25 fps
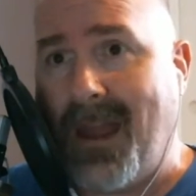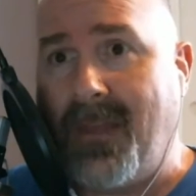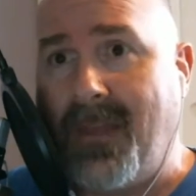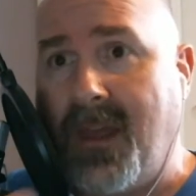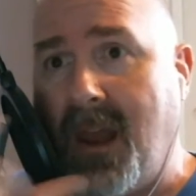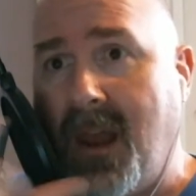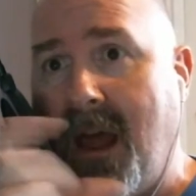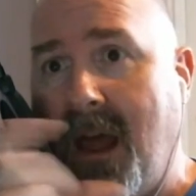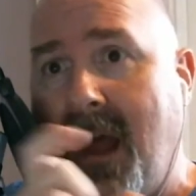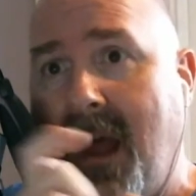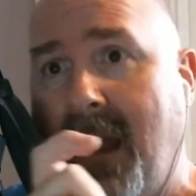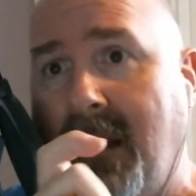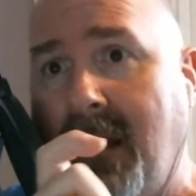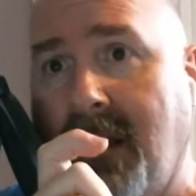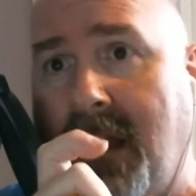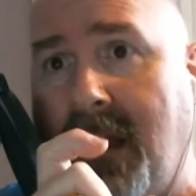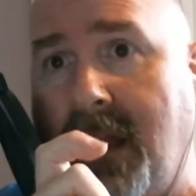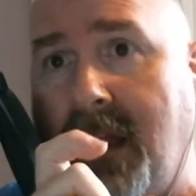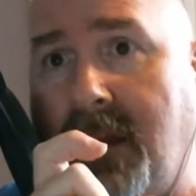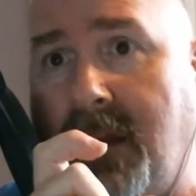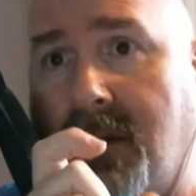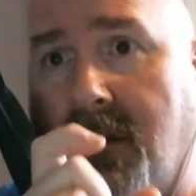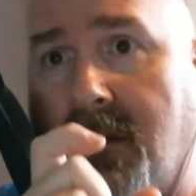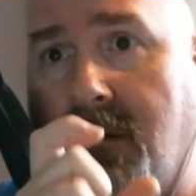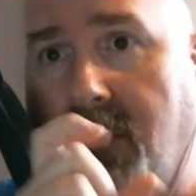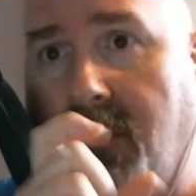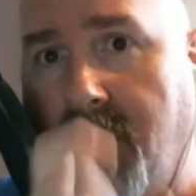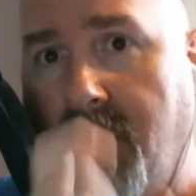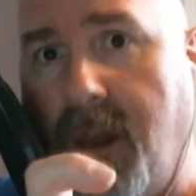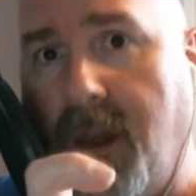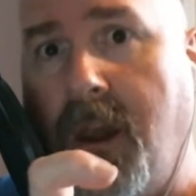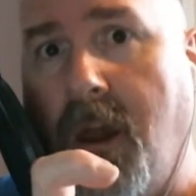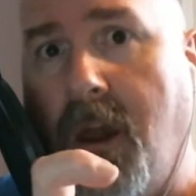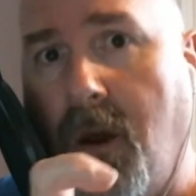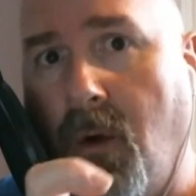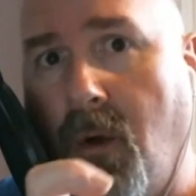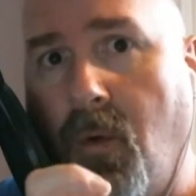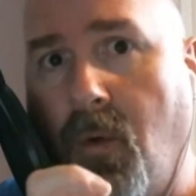And then highlight the
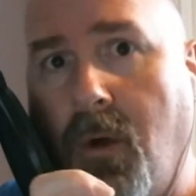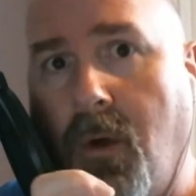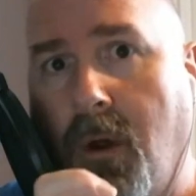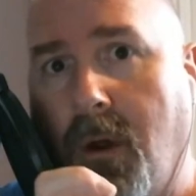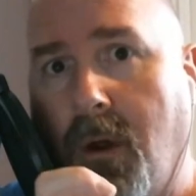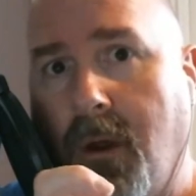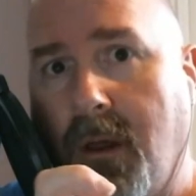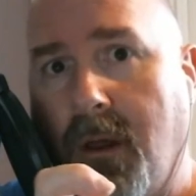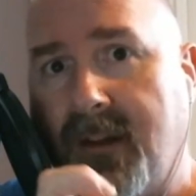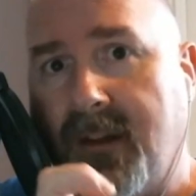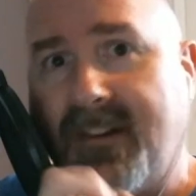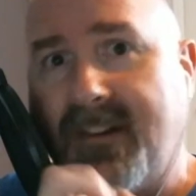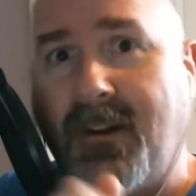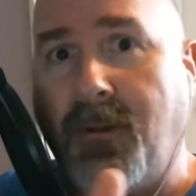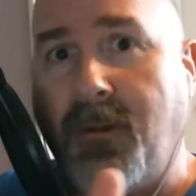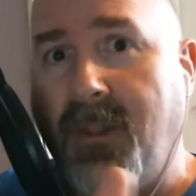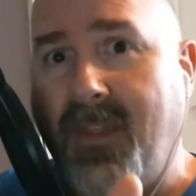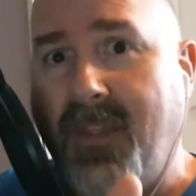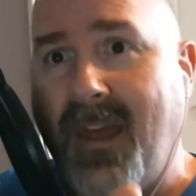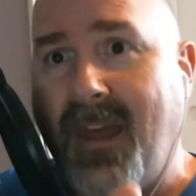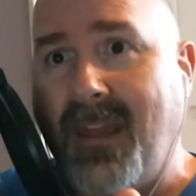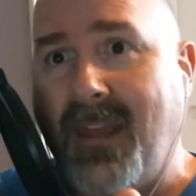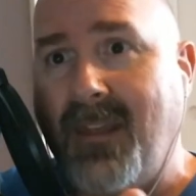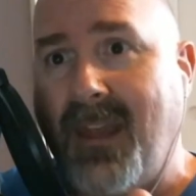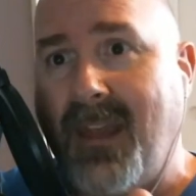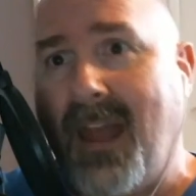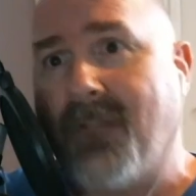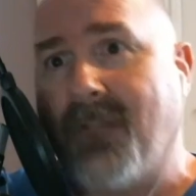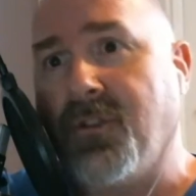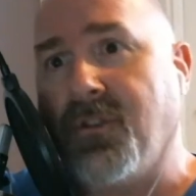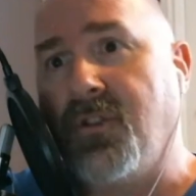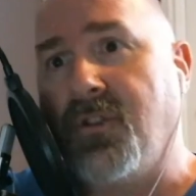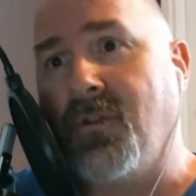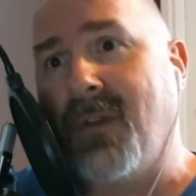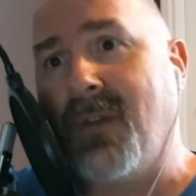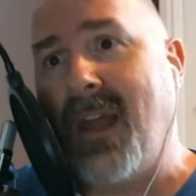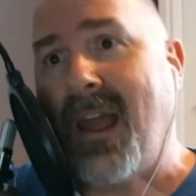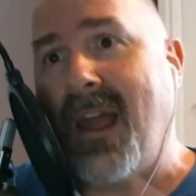no so that I have to
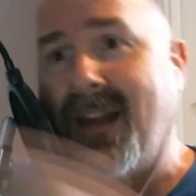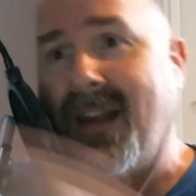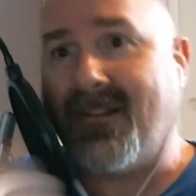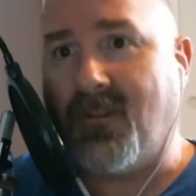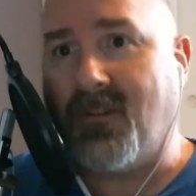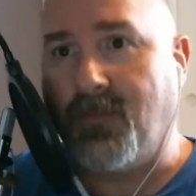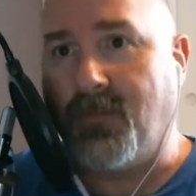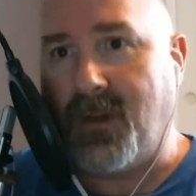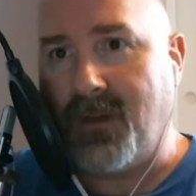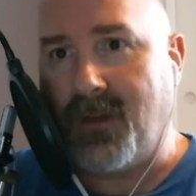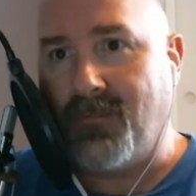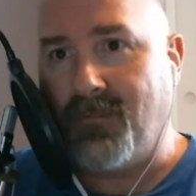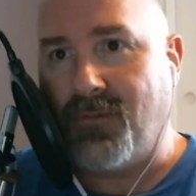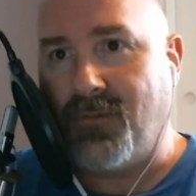do an extra button